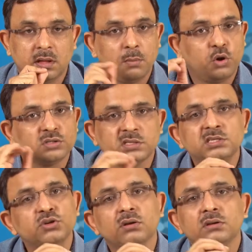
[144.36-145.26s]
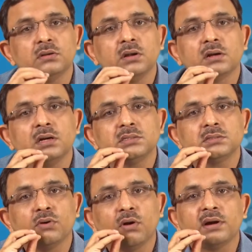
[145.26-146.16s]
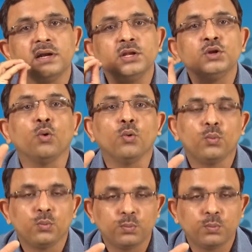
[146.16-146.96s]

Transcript: Because this your learners already know.